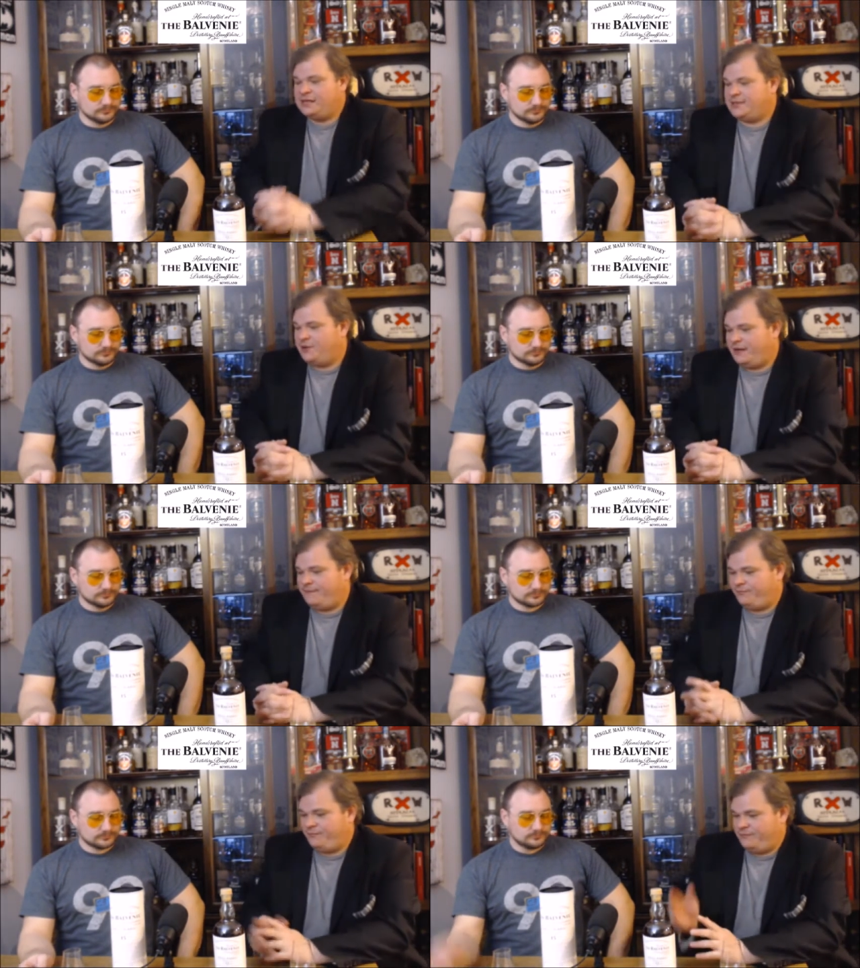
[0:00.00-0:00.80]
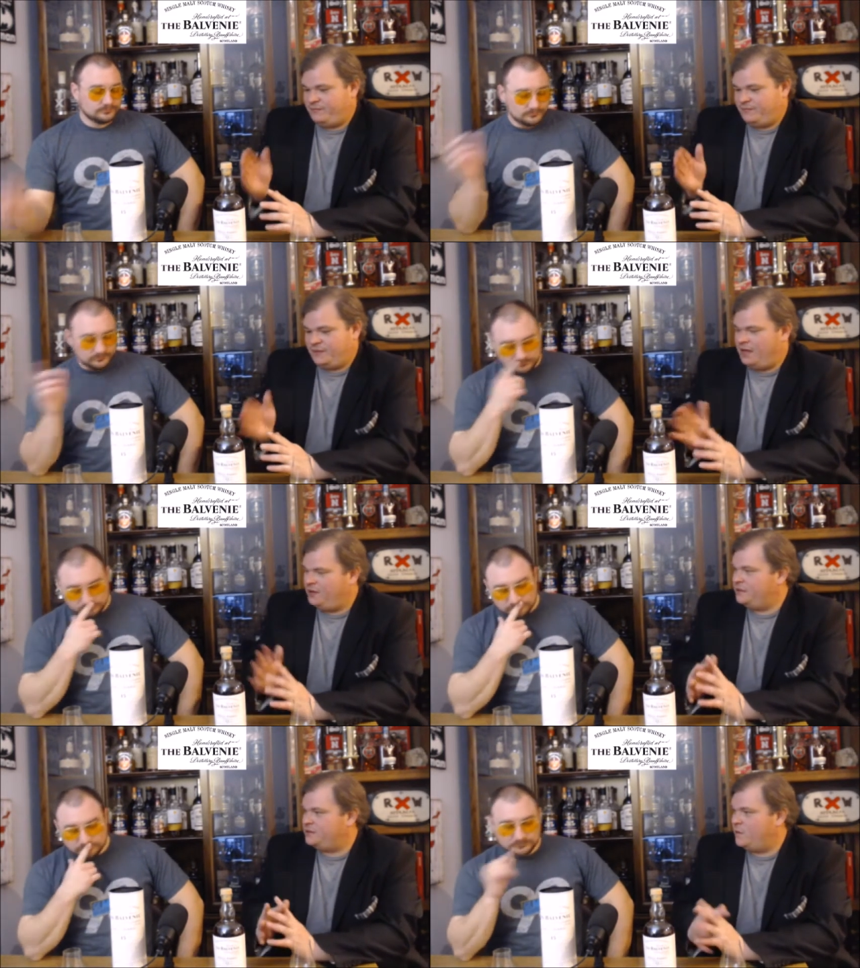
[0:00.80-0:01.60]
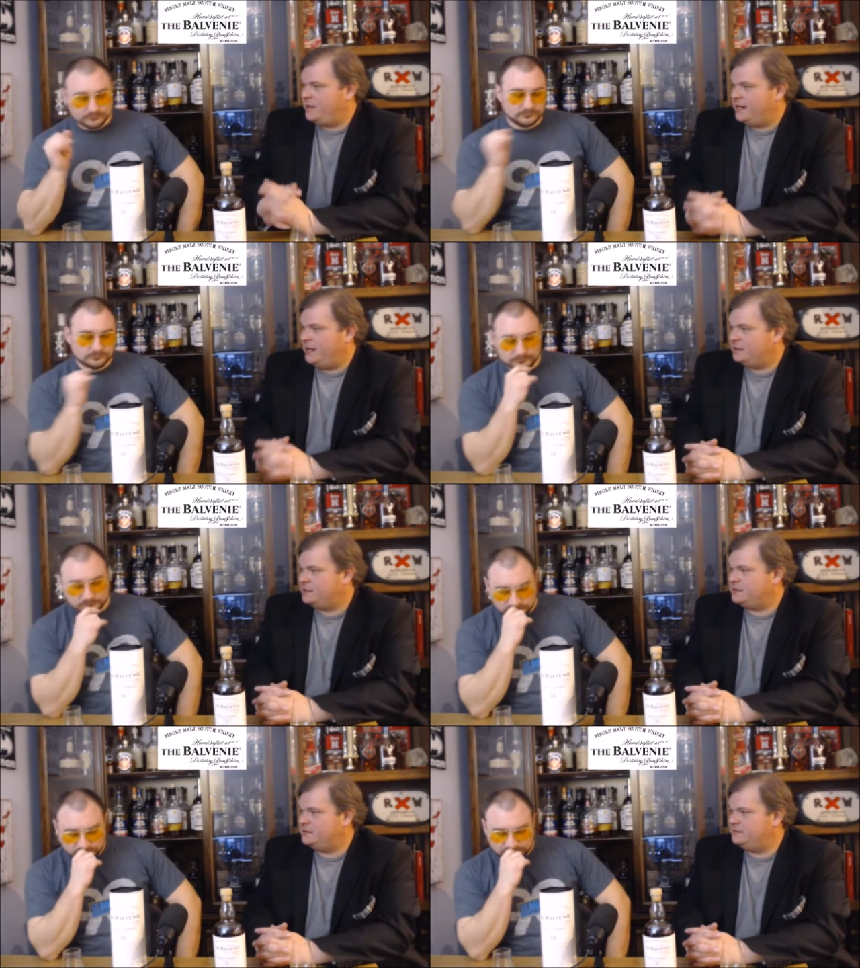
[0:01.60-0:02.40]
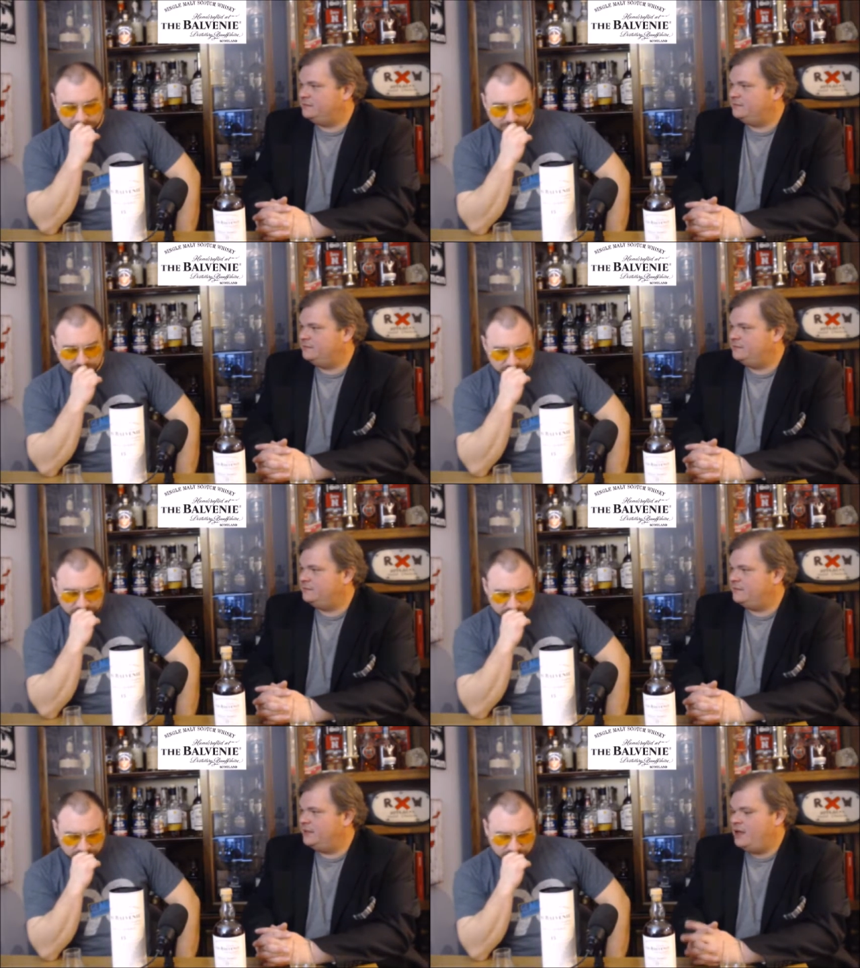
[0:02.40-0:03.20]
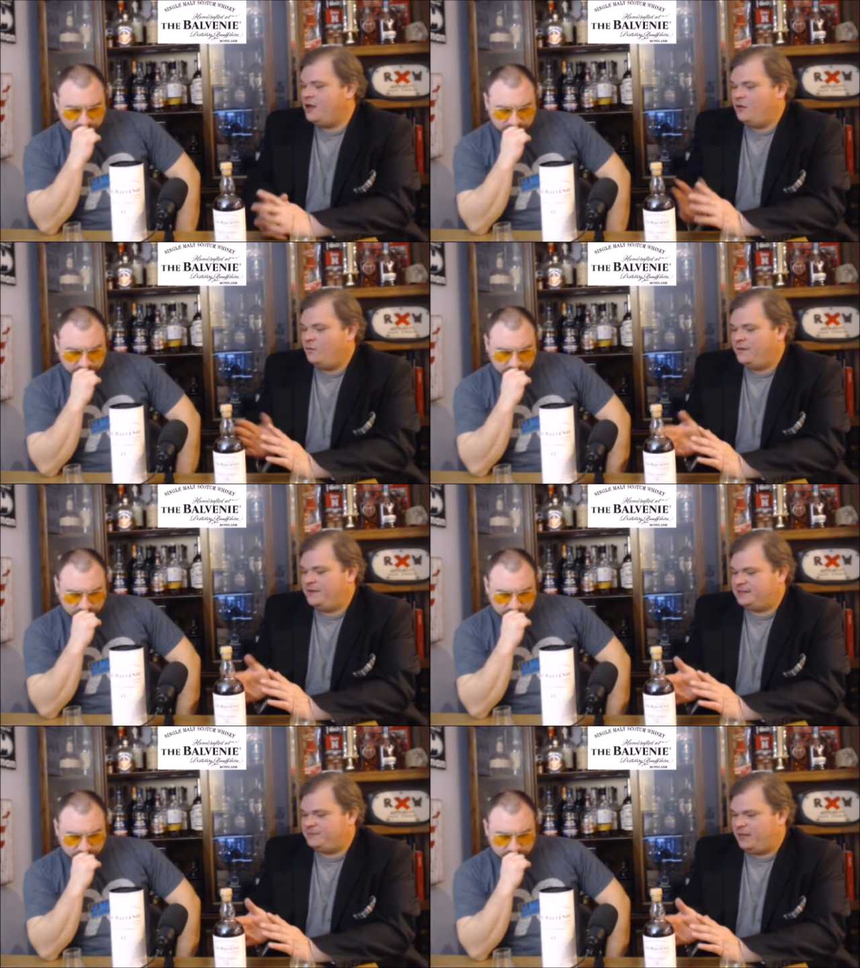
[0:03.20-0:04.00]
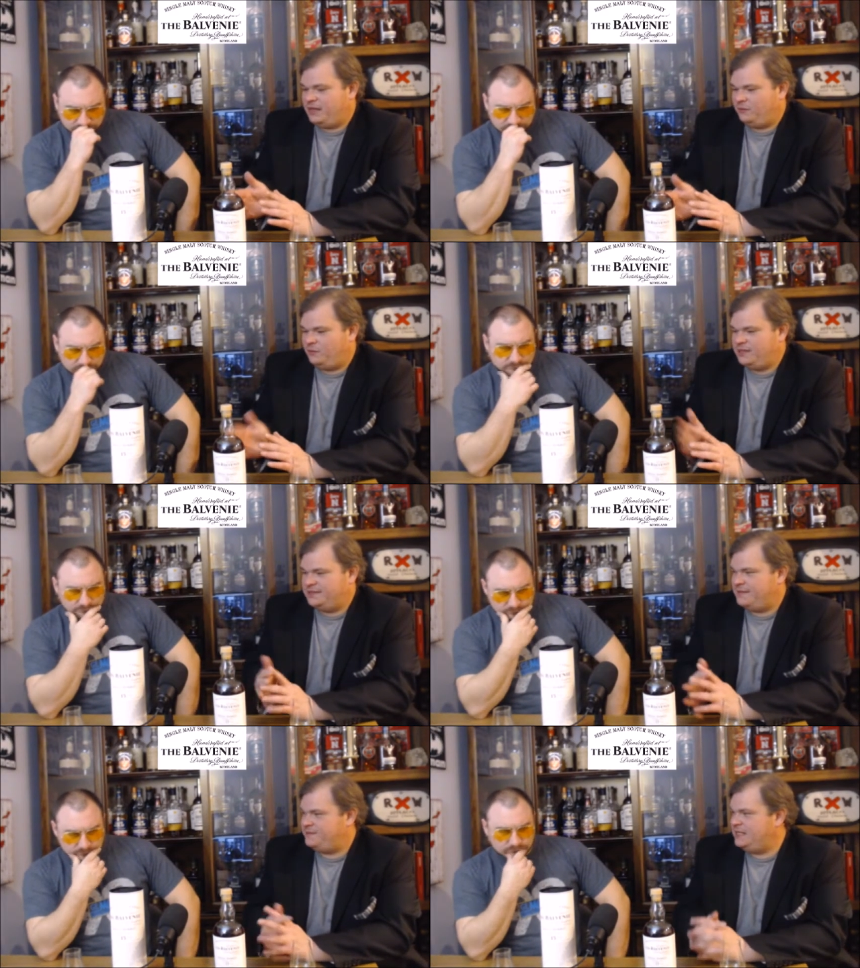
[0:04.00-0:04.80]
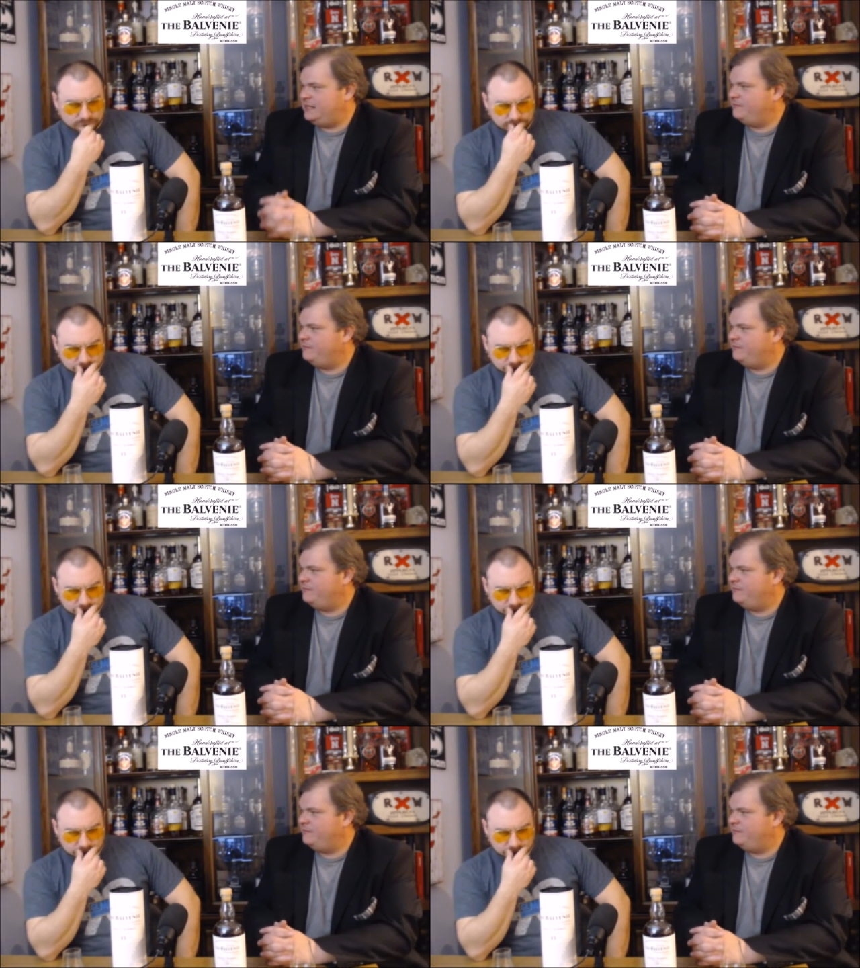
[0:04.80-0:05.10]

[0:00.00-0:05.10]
Speaker 1: Tony, $120. When this bottle runs empty,